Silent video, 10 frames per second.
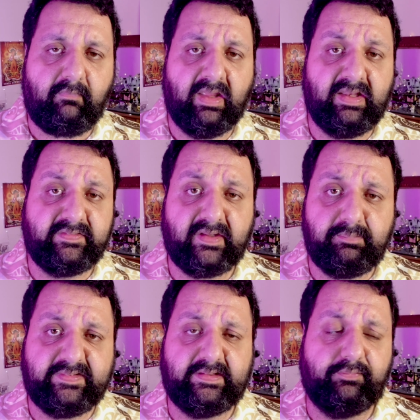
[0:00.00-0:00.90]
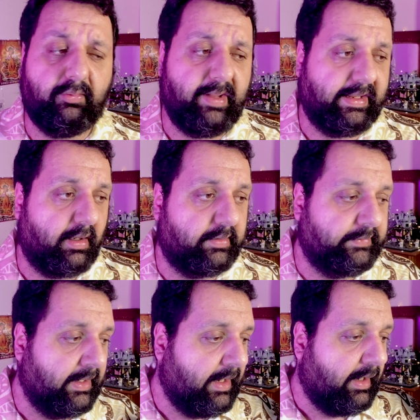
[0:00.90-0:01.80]
and I tell myself, oh my
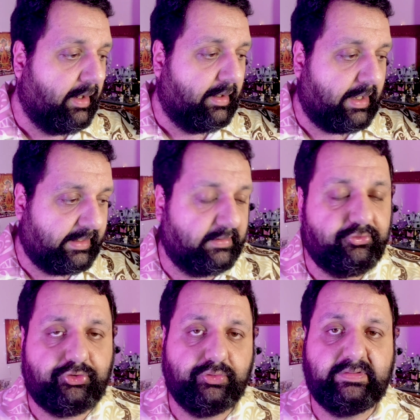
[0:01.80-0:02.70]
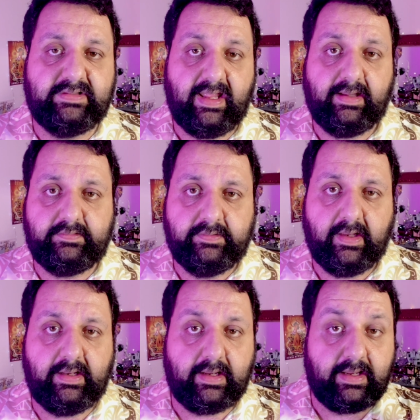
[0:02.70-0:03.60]
God, I can shoot that
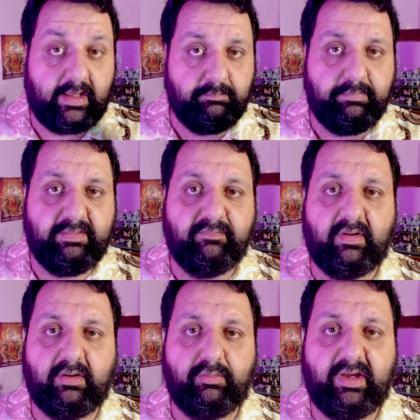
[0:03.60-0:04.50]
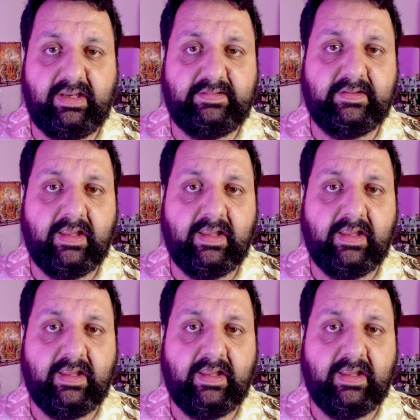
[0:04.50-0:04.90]
and it can be very great.